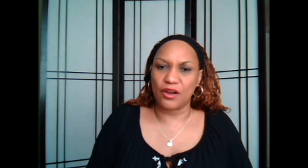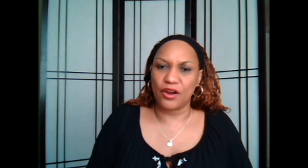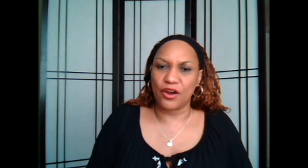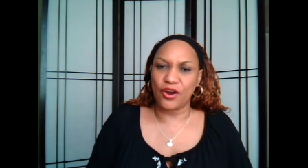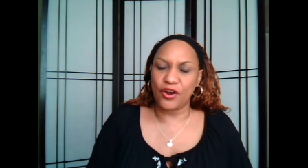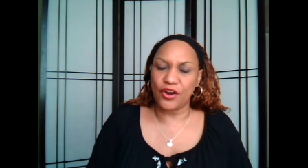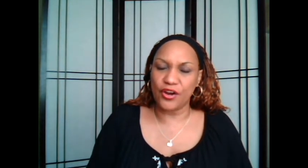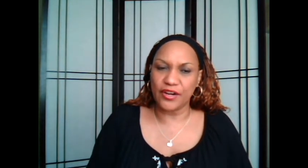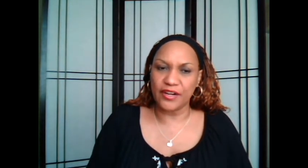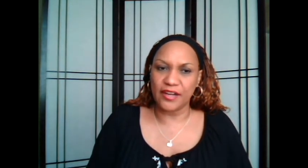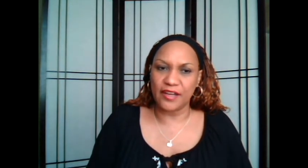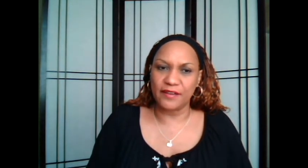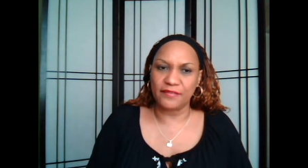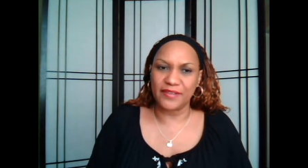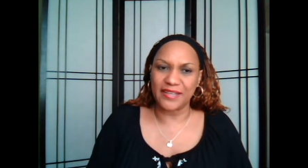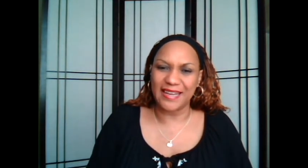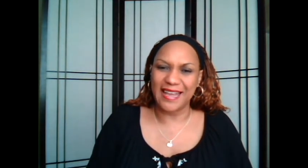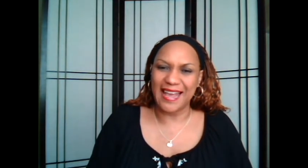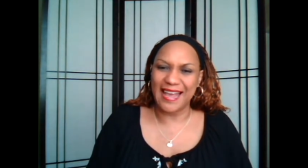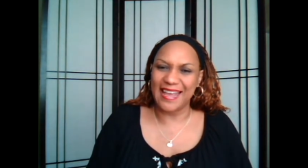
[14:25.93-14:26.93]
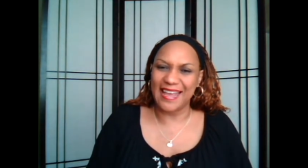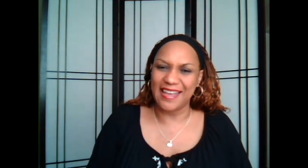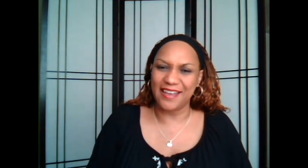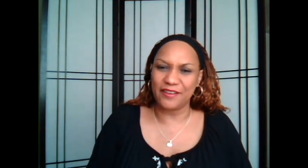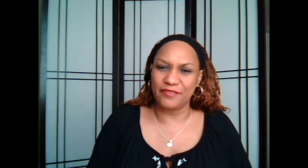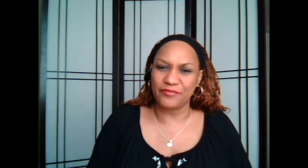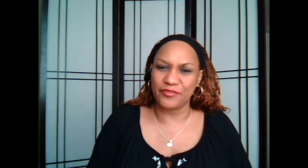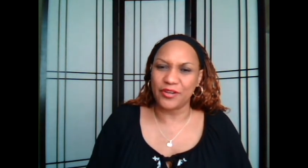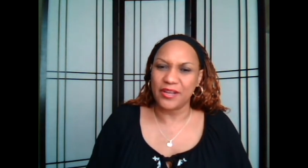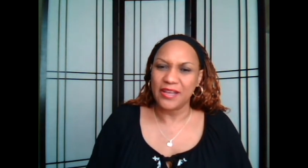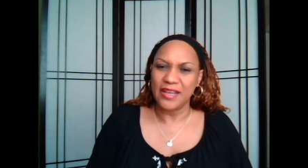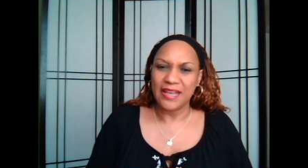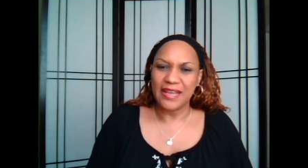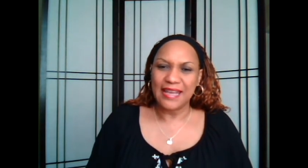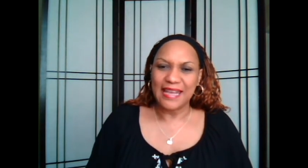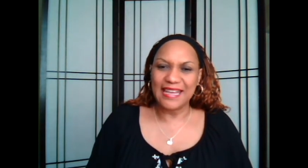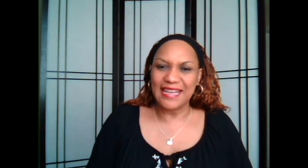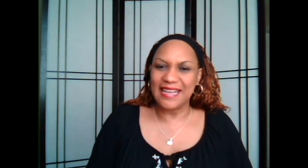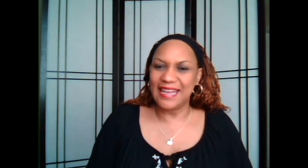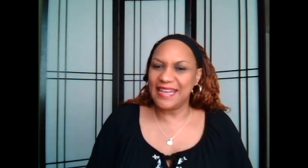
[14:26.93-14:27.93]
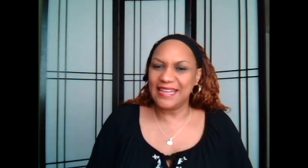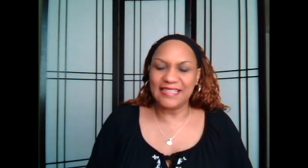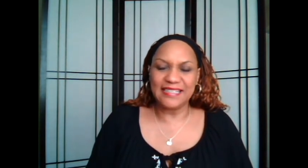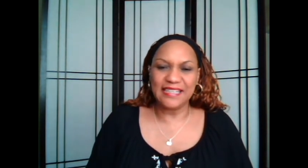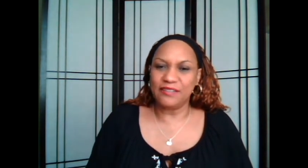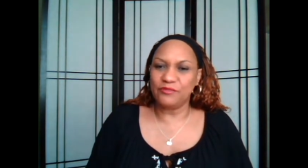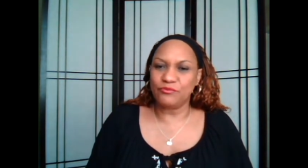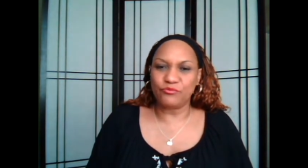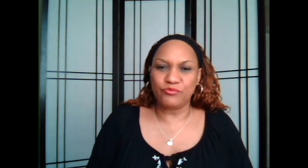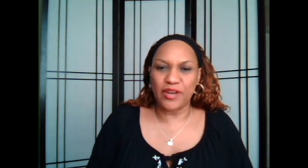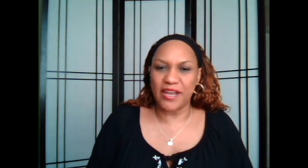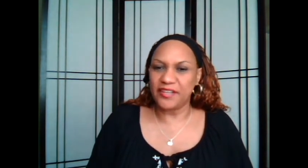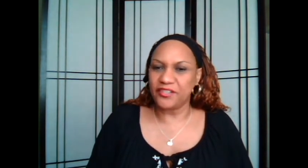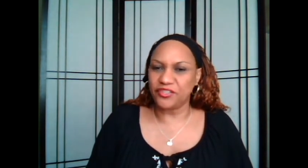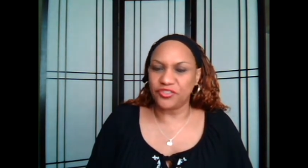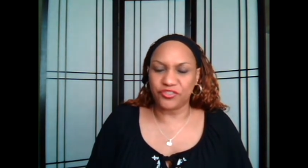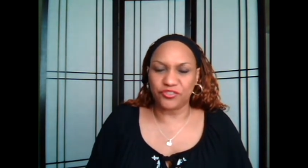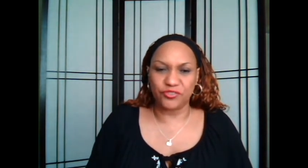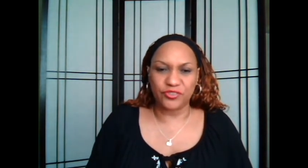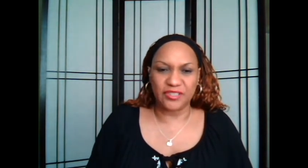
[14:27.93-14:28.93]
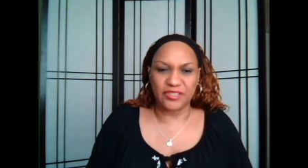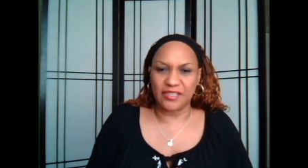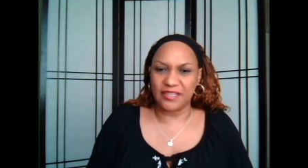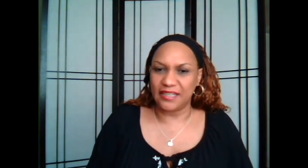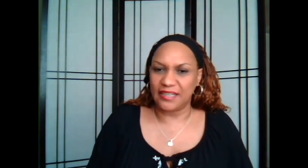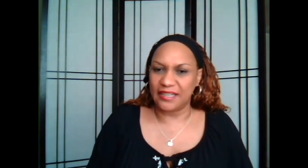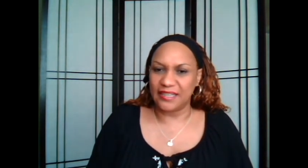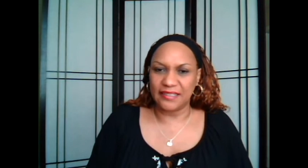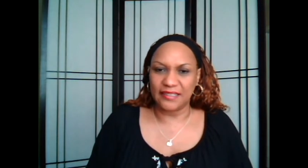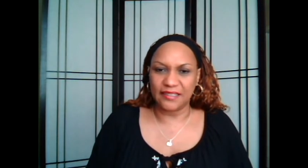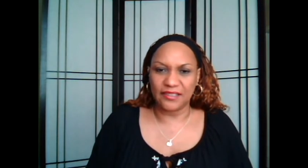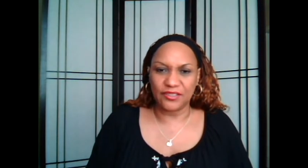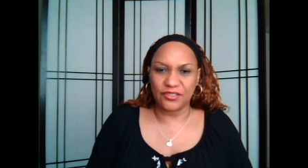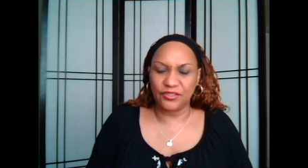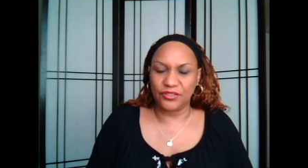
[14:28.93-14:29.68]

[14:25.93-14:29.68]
heard of it. However, it didn't register then.